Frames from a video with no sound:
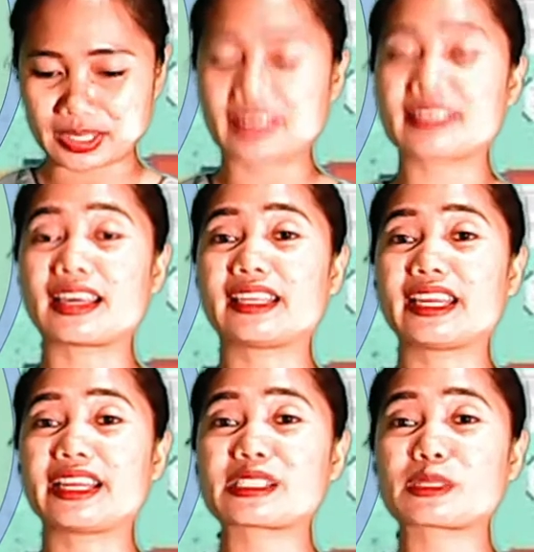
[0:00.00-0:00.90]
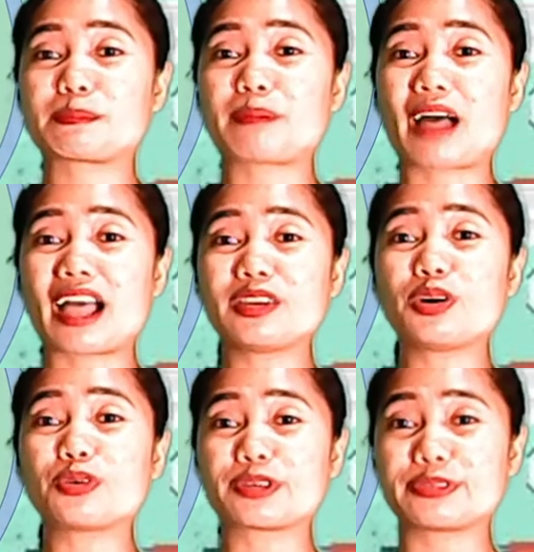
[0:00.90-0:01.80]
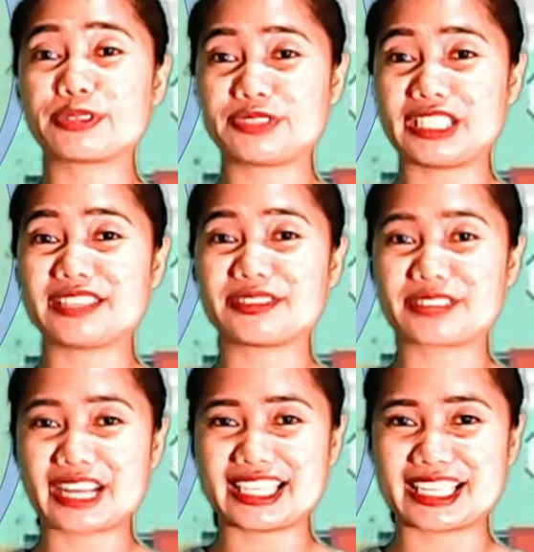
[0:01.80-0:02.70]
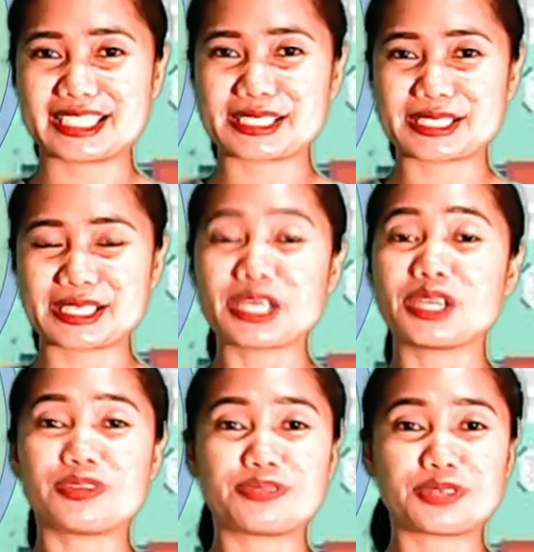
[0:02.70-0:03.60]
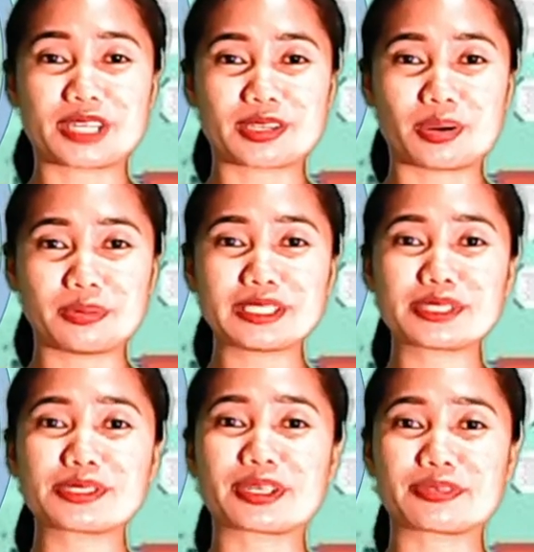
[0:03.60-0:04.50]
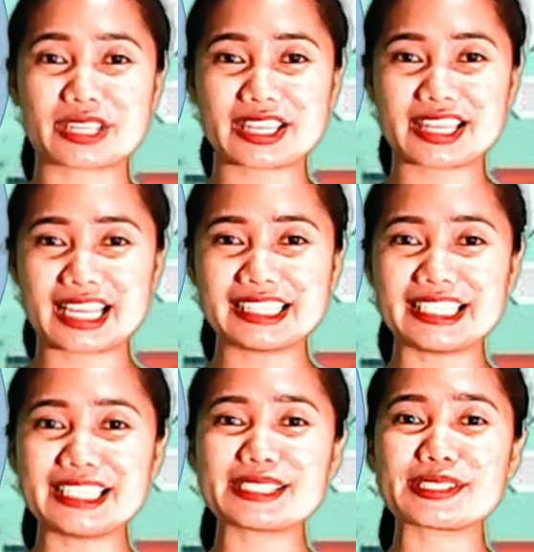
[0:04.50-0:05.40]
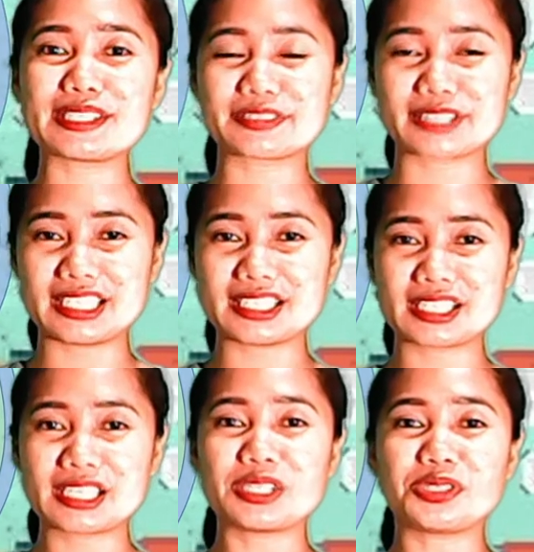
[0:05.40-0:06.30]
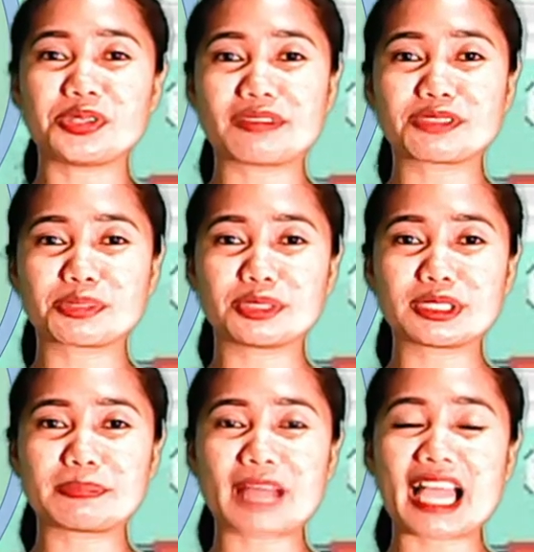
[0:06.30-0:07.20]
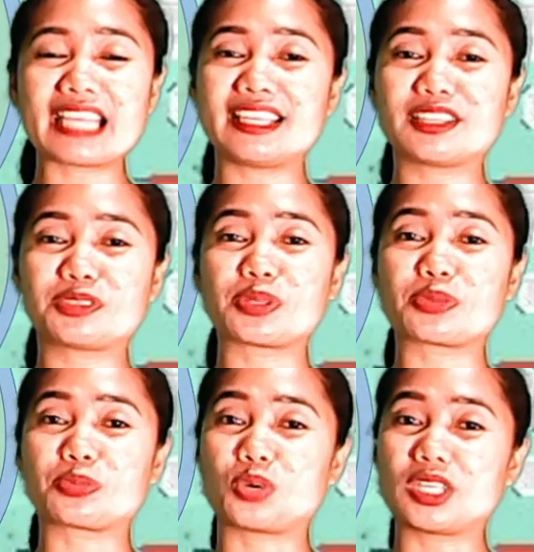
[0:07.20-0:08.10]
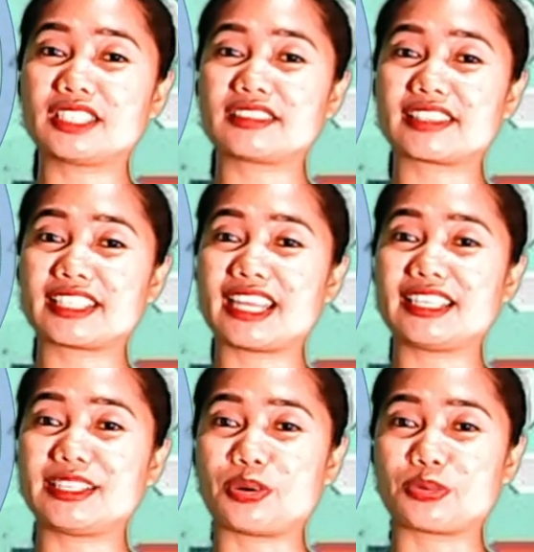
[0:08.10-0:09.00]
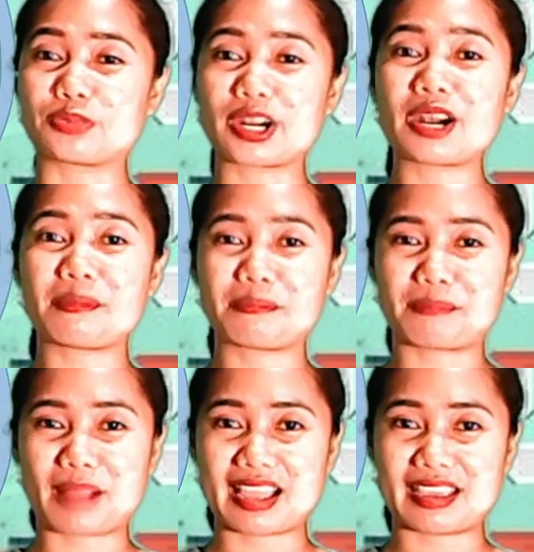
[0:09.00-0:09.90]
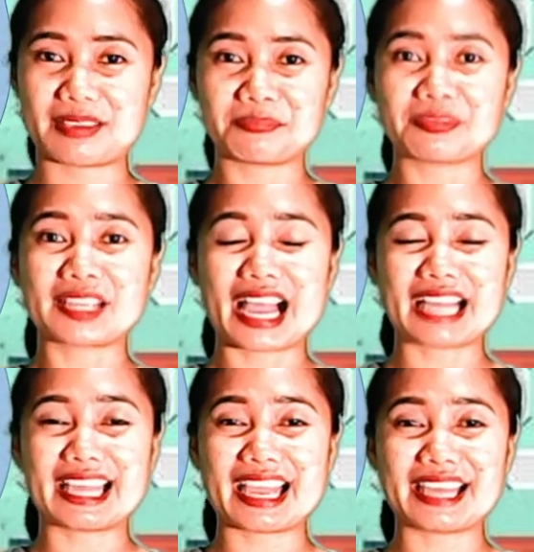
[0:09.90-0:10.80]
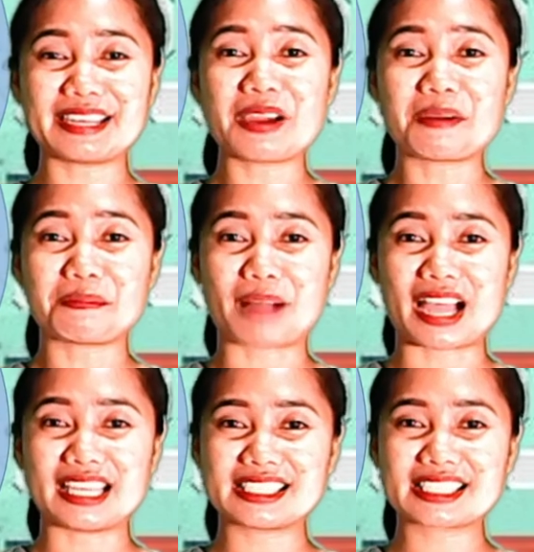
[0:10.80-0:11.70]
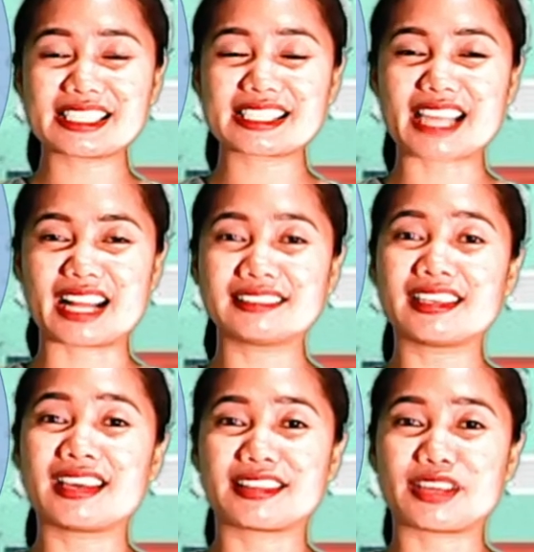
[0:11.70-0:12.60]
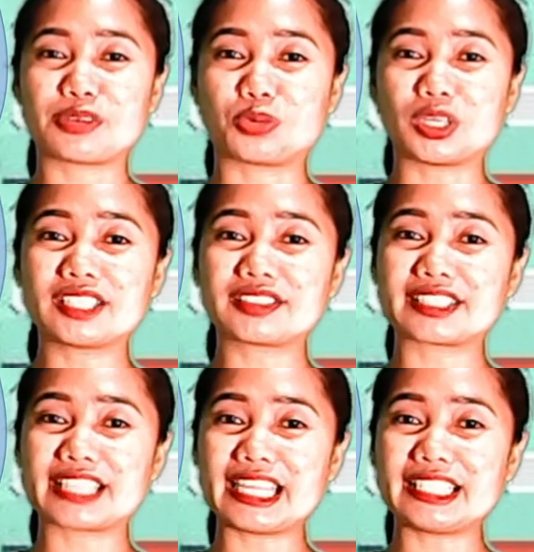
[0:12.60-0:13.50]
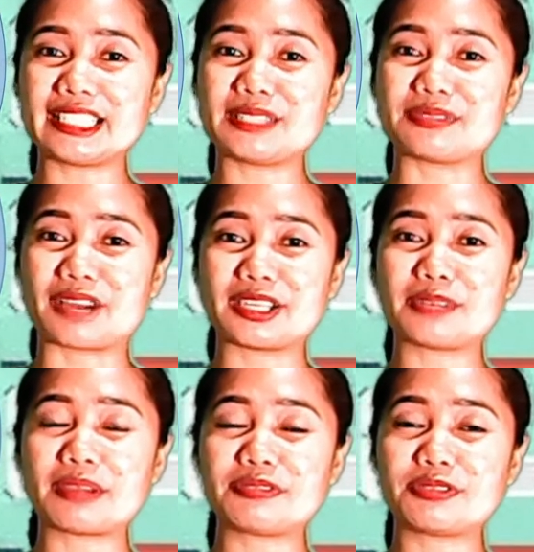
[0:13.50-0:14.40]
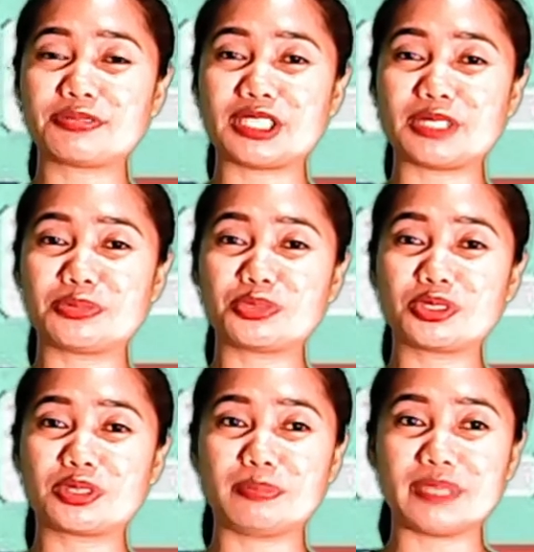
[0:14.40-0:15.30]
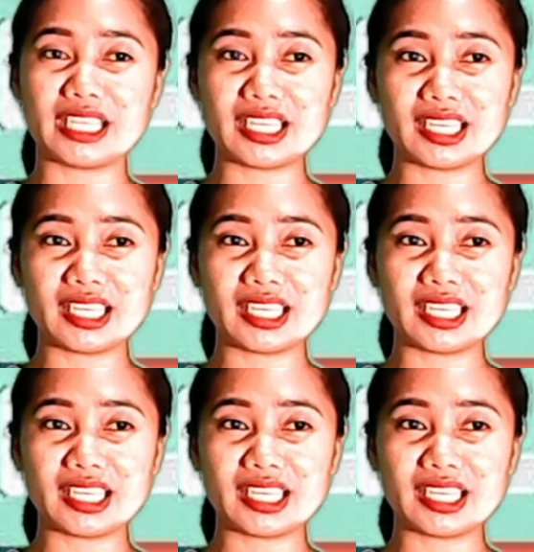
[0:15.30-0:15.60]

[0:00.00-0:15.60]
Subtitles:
That is pi over 15 radians. If you are going to convert that into degrees, you have to multiply it with 180 over pi. Again, pi is cancelled, then 180 divided by 15 would be